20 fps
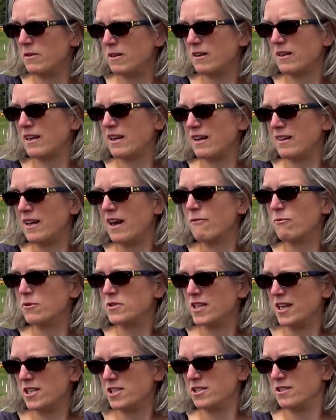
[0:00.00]
can that
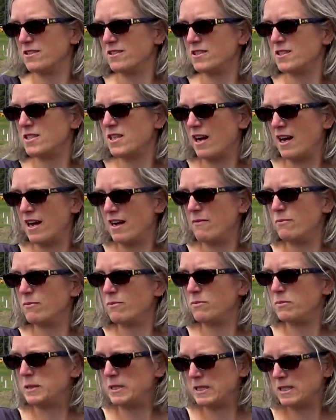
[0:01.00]
rotation time
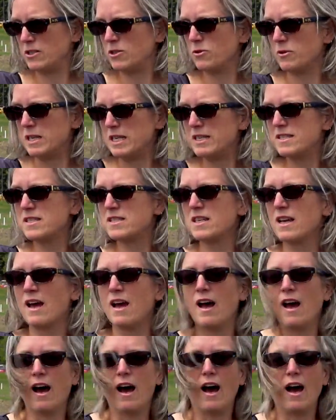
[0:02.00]
be decreased?
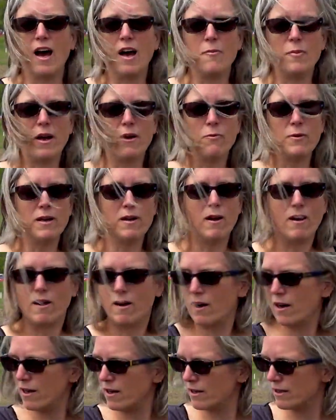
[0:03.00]
And
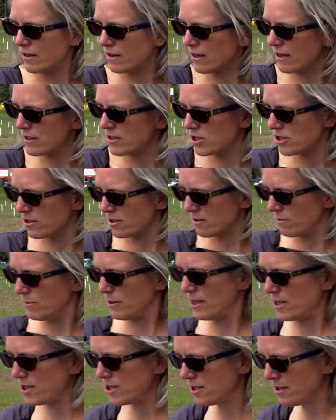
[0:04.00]
I should
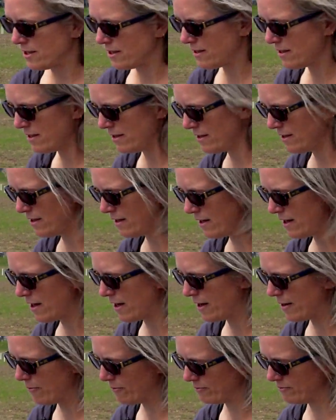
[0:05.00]
mention
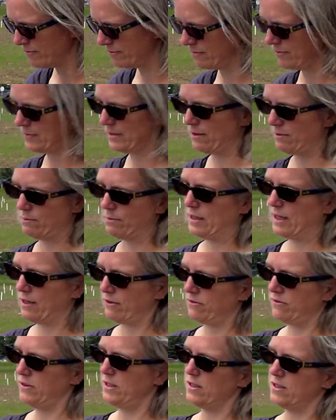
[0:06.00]
my
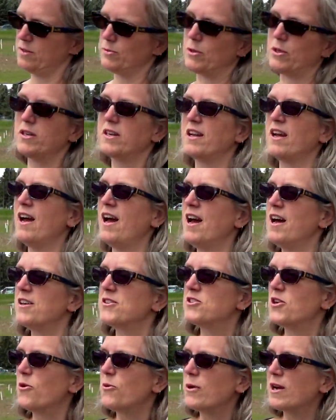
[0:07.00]
field book.
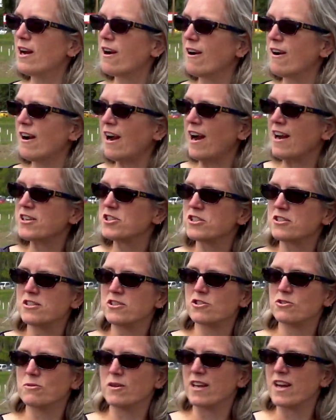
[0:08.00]
So we are actually
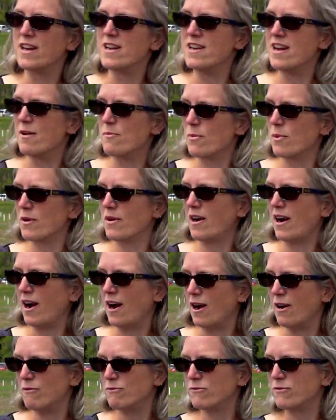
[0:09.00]
doing a number
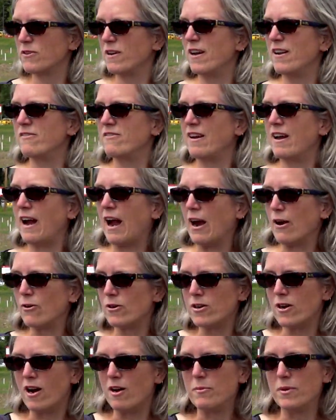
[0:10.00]
of kind of
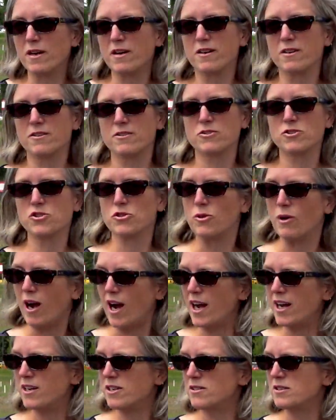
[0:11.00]
agronomic
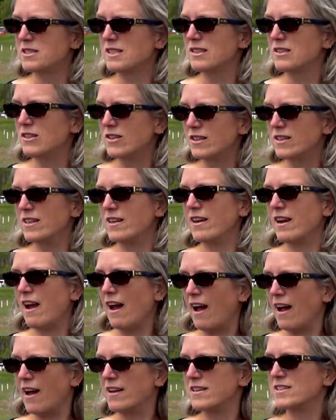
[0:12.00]
trials looking
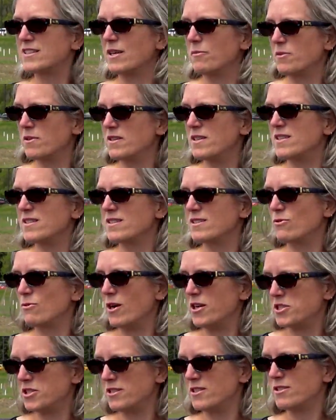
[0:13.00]
at some of these
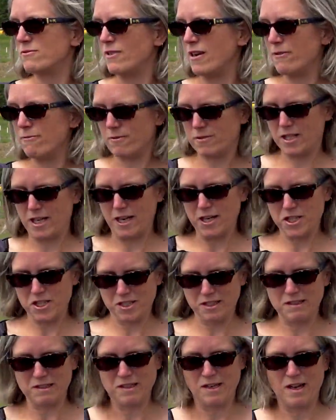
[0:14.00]
questions around
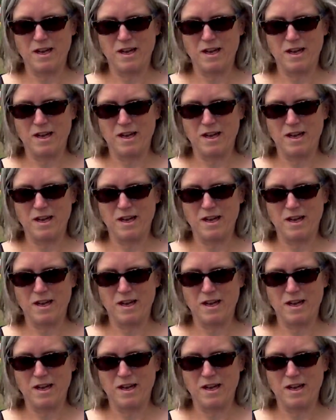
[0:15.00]
rotation.